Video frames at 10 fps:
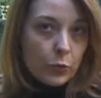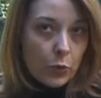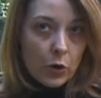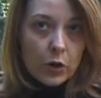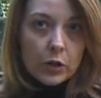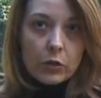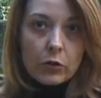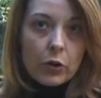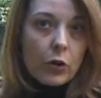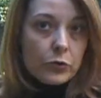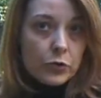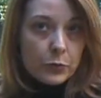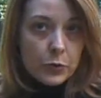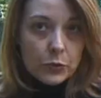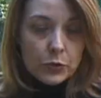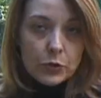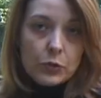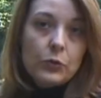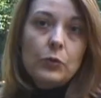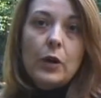work or contribute
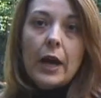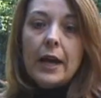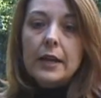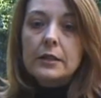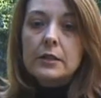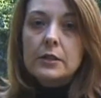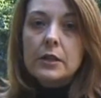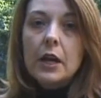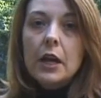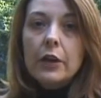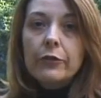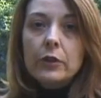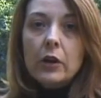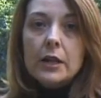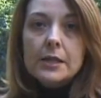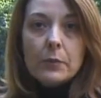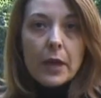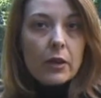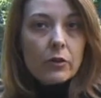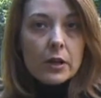to, and if there are some
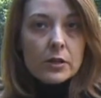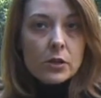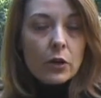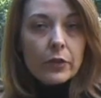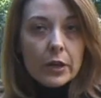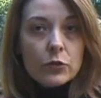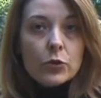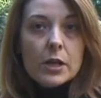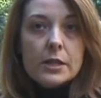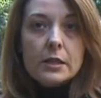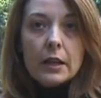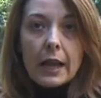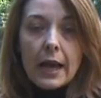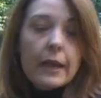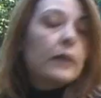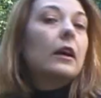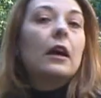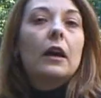areas of interest like